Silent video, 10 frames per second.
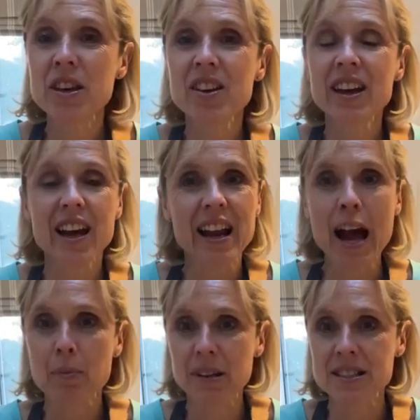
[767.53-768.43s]
I mean, you can get
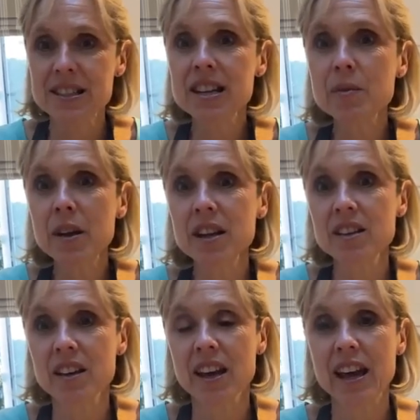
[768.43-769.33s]
like apple and
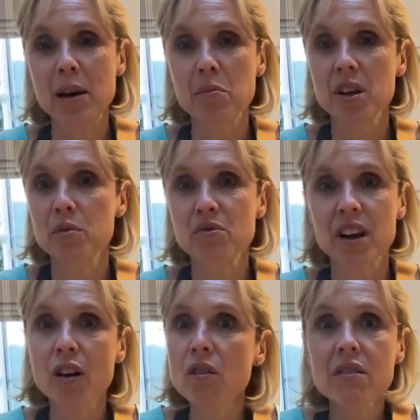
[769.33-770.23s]
cinnamon, you can get
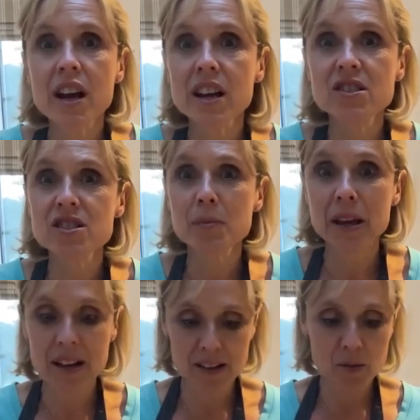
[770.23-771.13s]
blueberry and orange. I
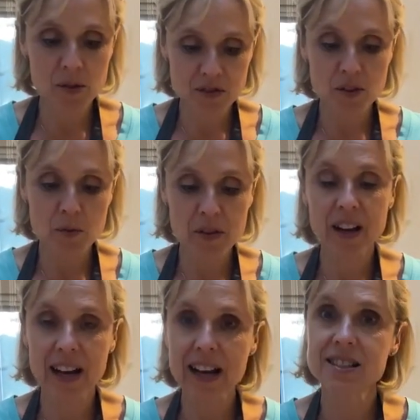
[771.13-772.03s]
mean, what's wrong
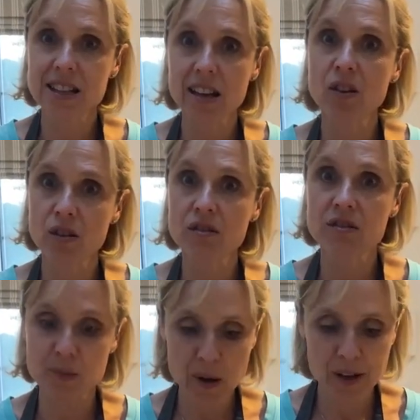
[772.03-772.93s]
with a classic hot
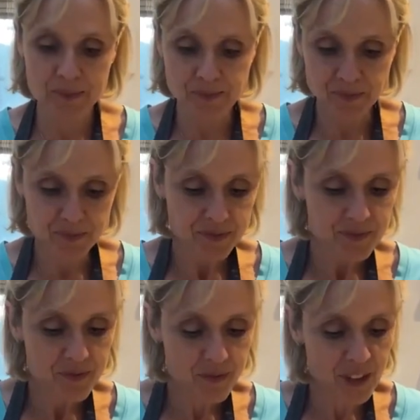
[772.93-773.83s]
cross bun?
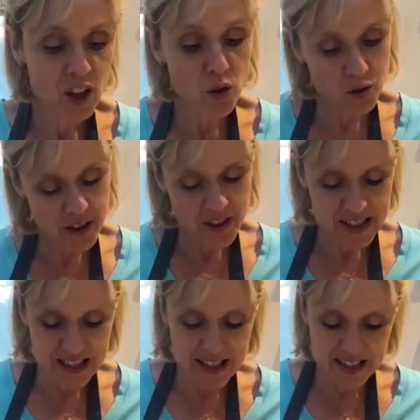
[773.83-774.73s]
Not that
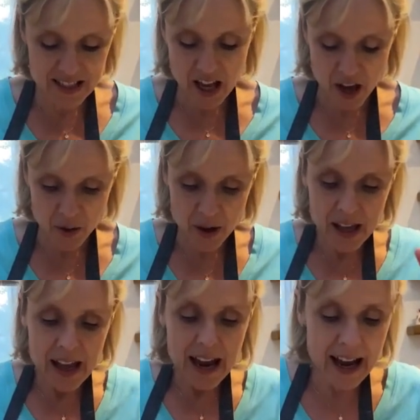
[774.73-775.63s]
this is. So,
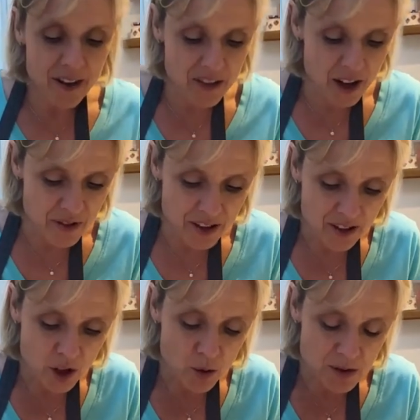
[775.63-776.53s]
out the
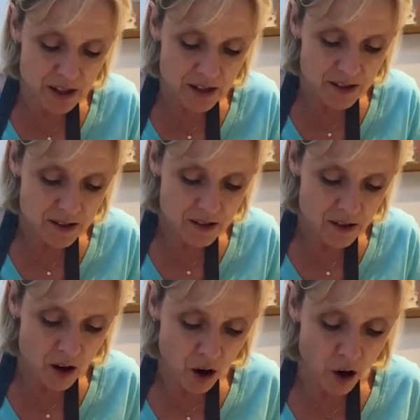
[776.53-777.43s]
oven, golden,
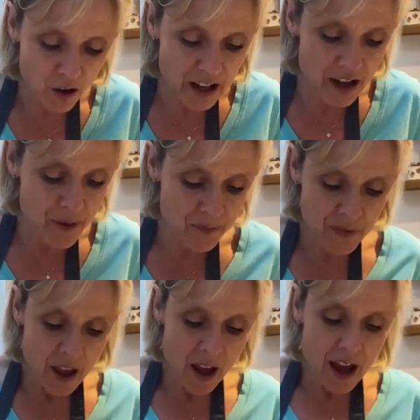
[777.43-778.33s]
hollow.